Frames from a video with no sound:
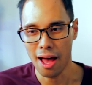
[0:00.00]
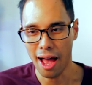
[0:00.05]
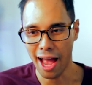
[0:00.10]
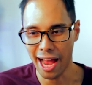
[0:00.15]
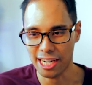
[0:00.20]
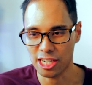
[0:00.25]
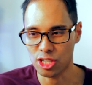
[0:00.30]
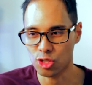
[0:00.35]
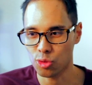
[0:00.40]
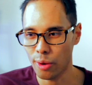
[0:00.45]

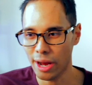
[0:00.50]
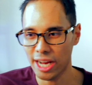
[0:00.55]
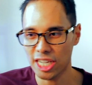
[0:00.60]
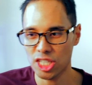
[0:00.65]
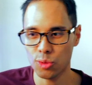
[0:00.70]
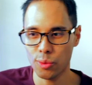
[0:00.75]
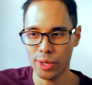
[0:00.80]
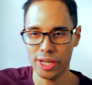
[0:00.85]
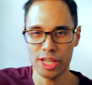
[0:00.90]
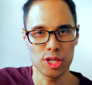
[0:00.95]
I
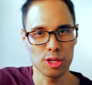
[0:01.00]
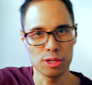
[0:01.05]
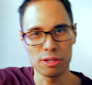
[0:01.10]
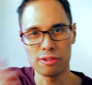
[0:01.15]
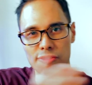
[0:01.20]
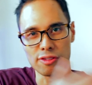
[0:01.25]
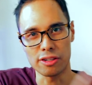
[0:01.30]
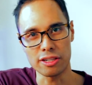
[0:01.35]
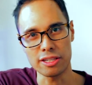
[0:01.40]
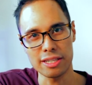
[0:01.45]
graduated
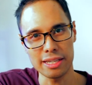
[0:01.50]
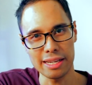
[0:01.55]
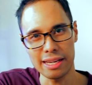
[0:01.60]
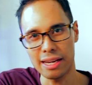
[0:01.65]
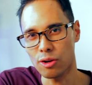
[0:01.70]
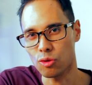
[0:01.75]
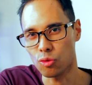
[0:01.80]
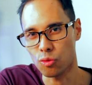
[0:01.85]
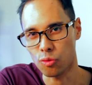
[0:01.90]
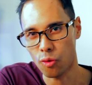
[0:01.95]

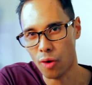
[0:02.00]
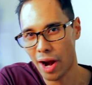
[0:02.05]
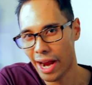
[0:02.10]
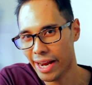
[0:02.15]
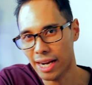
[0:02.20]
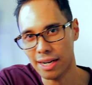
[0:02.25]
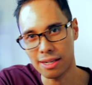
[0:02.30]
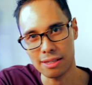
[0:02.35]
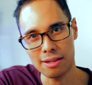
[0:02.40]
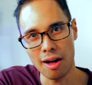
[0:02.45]
university
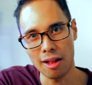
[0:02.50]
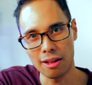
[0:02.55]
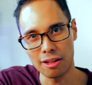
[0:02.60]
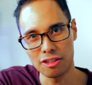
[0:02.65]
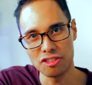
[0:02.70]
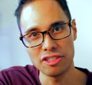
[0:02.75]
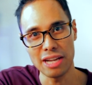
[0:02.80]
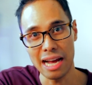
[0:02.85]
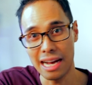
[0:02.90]
right out of college